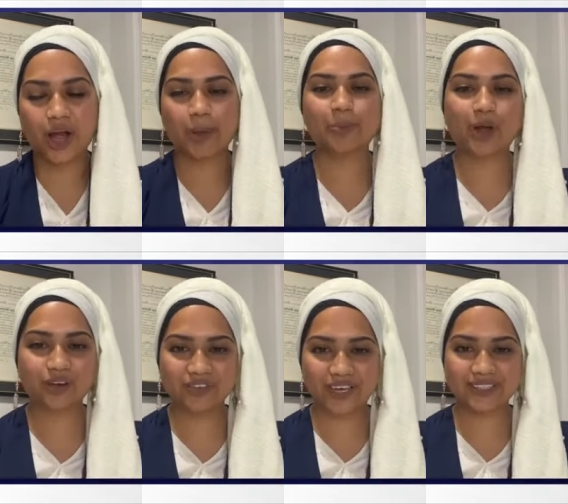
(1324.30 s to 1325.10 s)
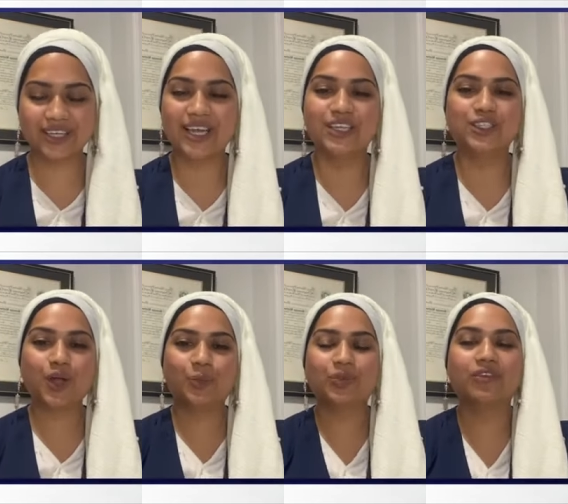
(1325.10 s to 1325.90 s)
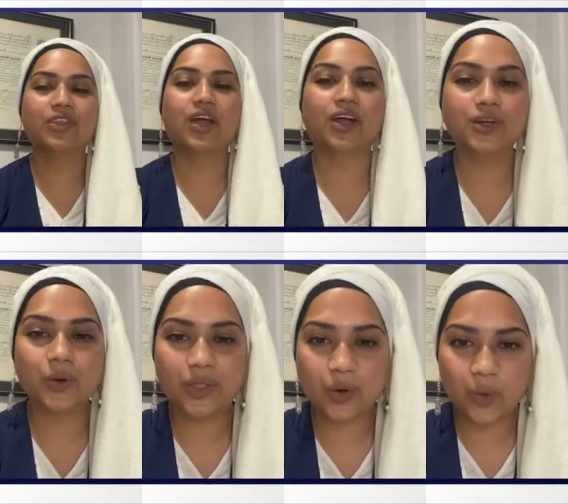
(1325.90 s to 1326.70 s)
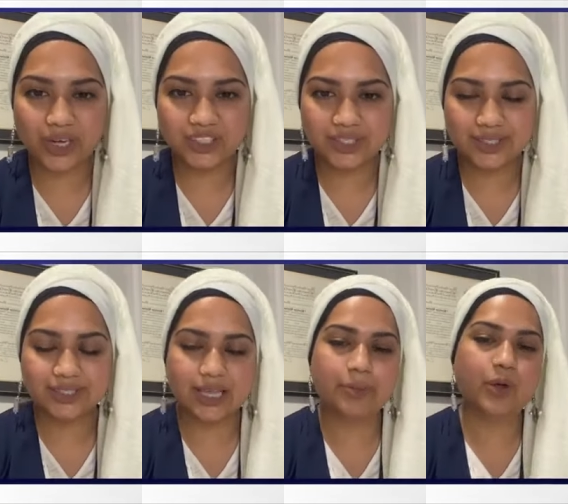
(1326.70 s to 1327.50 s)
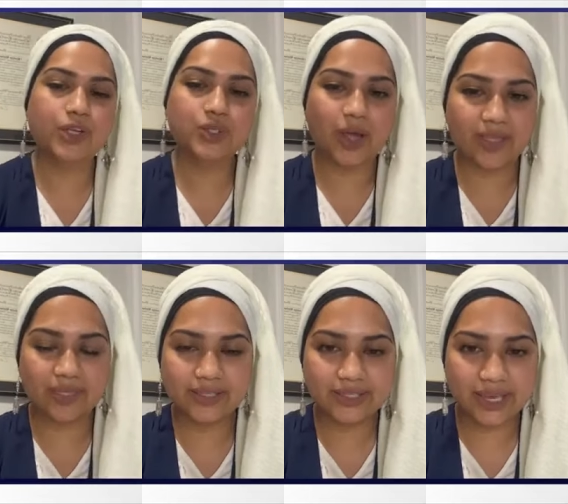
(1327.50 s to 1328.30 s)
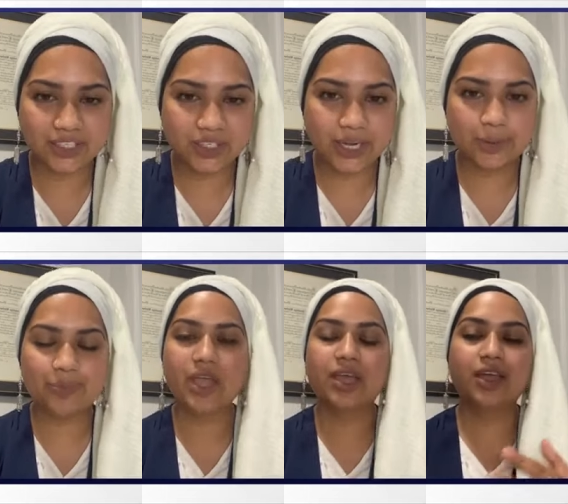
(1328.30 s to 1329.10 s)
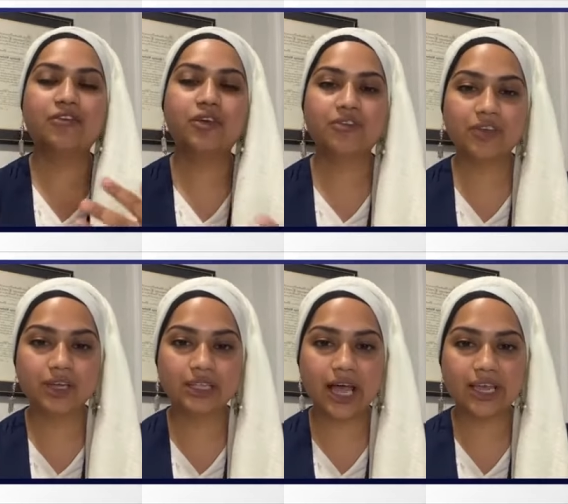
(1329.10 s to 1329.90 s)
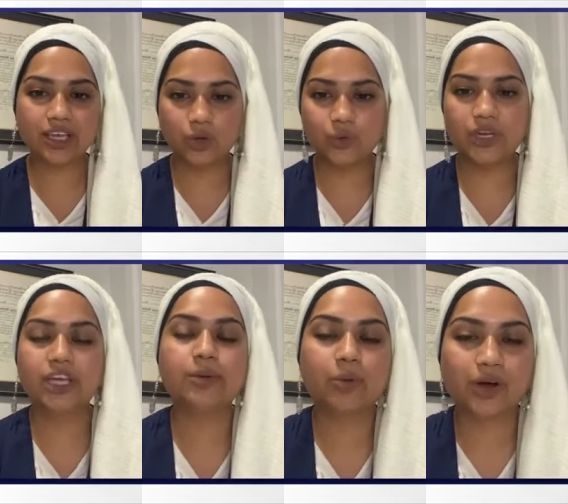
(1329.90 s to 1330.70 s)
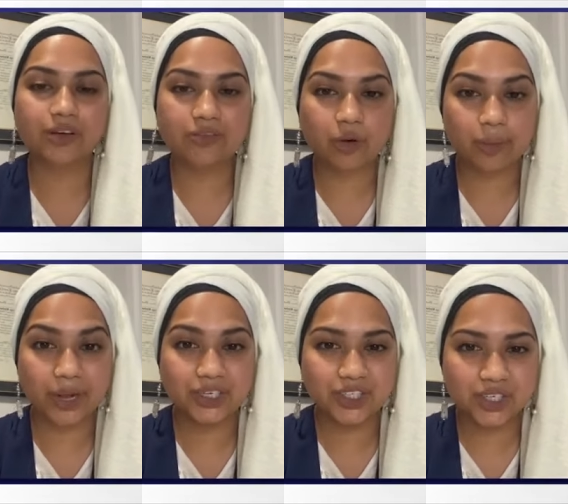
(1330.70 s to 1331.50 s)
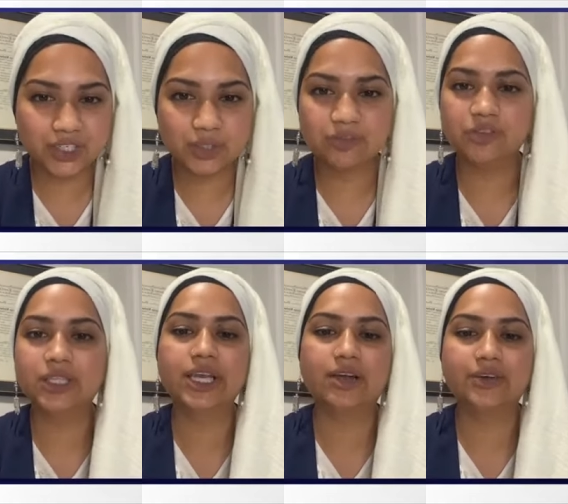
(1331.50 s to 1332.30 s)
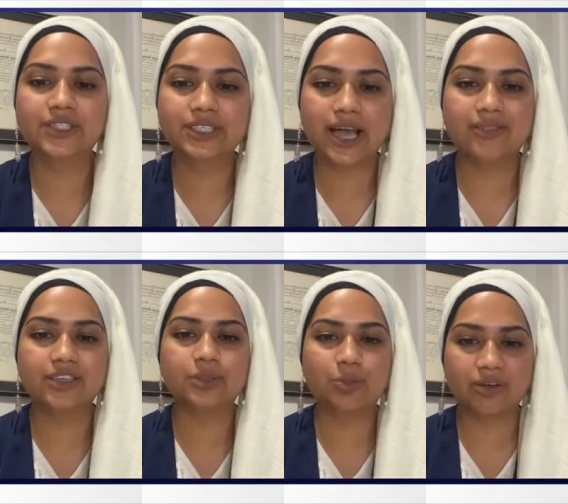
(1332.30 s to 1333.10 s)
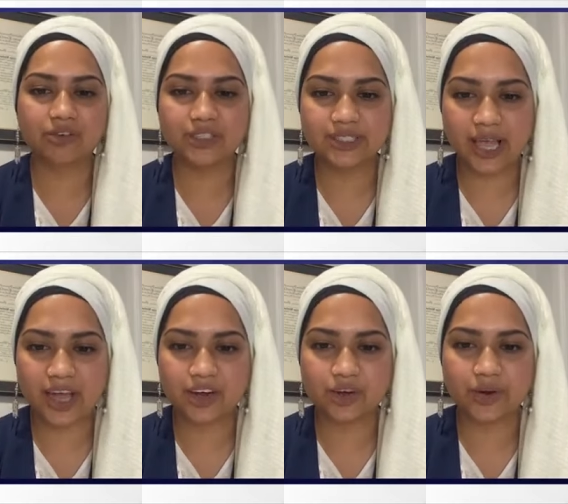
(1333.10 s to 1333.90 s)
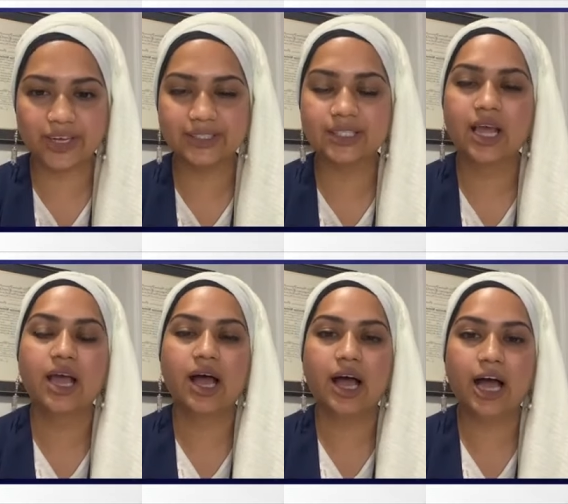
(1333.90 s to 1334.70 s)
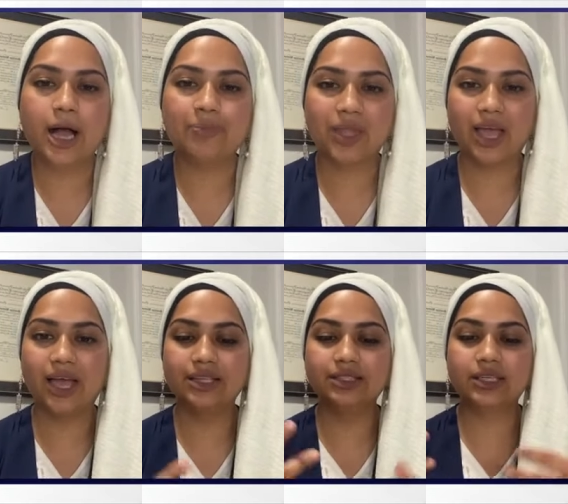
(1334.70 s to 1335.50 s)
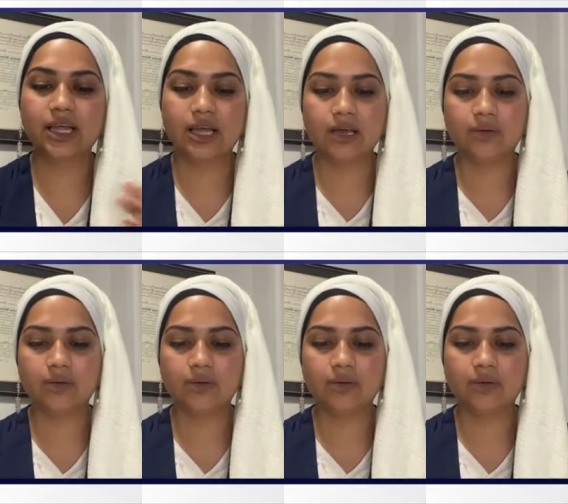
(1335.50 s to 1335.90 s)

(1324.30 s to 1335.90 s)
All right, perfect. So if there are no other questions, I'm going to end this session. If you feel like you need more information to fully understand these preference categories and